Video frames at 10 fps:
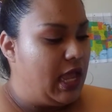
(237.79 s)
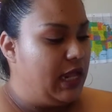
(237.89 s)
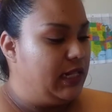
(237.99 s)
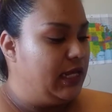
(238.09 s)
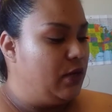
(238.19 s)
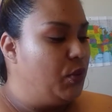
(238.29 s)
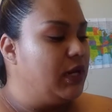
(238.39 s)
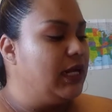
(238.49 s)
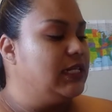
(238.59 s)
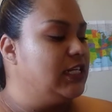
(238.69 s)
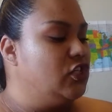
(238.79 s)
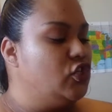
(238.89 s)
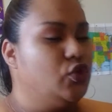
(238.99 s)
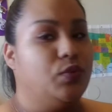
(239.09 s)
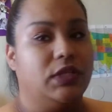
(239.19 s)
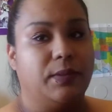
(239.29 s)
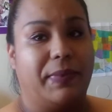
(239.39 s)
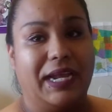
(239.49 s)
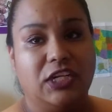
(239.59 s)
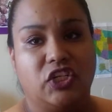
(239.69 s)
And then what I tend to do with the
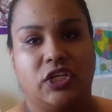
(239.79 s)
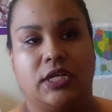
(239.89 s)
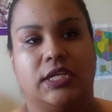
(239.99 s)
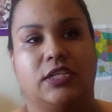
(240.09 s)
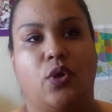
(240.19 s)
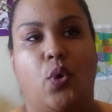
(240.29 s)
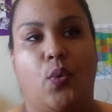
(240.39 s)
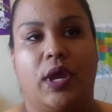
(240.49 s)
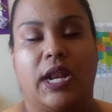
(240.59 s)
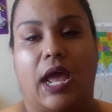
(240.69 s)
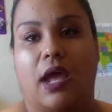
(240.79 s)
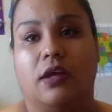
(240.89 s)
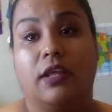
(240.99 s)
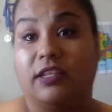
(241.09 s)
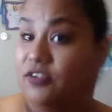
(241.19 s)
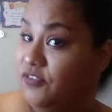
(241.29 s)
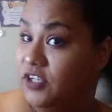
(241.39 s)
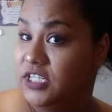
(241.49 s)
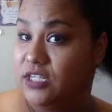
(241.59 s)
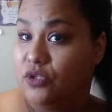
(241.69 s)
binder is when the
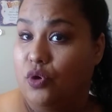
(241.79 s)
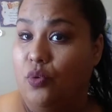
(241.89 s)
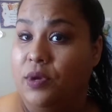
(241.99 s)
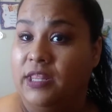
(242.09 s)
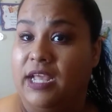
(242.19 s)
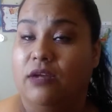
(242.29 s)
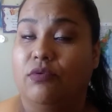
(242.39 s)
first day of school, when